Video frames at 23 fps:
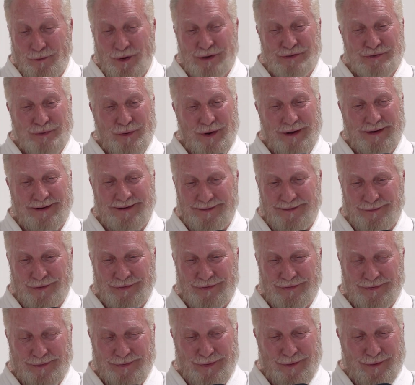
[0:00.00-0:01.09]
was quite
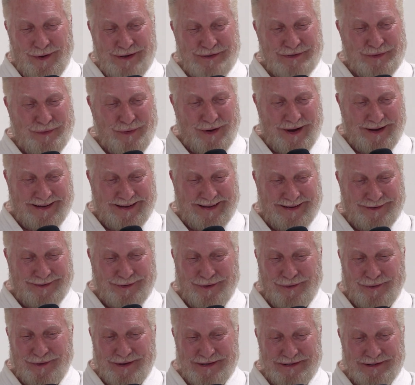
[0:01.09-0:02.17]

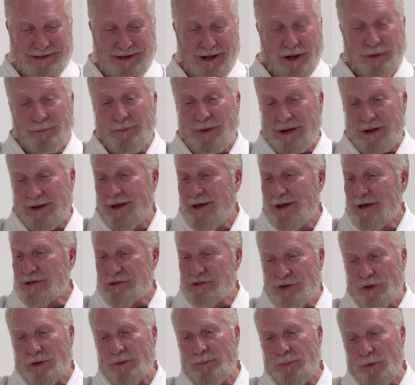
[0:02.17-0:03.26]
coincidental. But
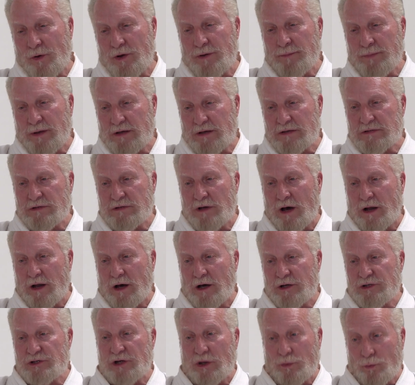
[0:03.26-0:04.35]
so the point being is Don
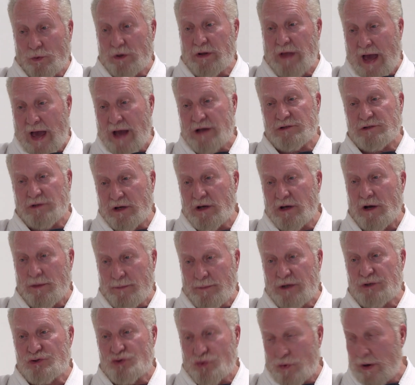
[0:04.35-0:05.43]
Anje would actually come
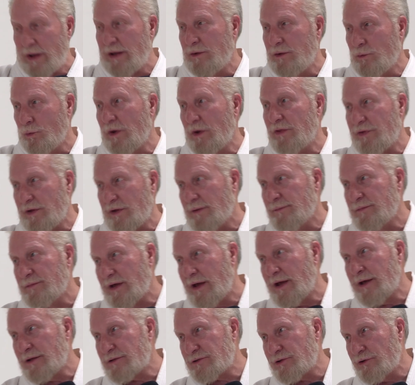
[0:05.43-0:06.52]
and train with him to
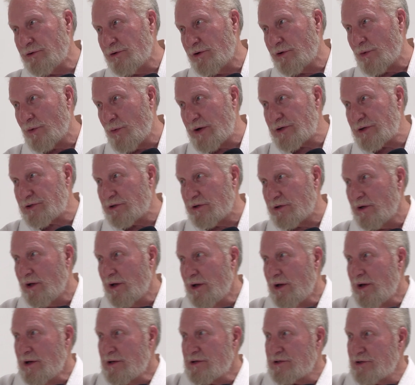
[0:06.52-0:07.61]
answer your question.
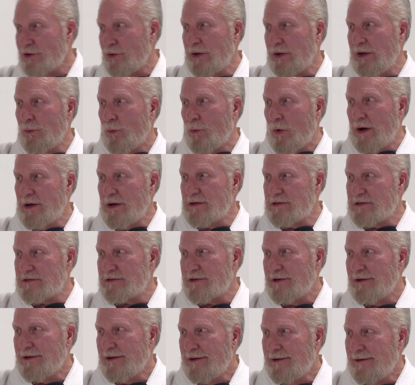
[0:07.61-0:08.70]
So he
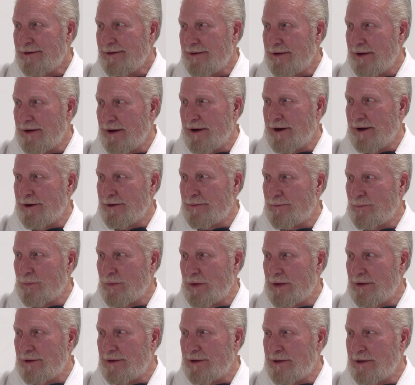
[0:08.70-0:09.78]
was
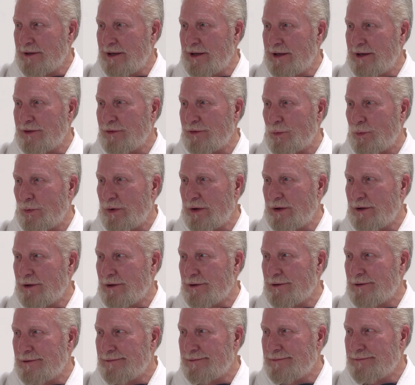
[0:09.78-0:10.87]
getting the
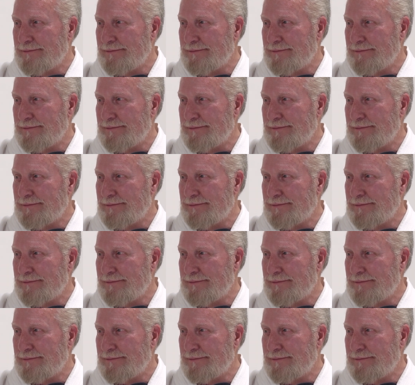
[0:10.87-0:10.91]
real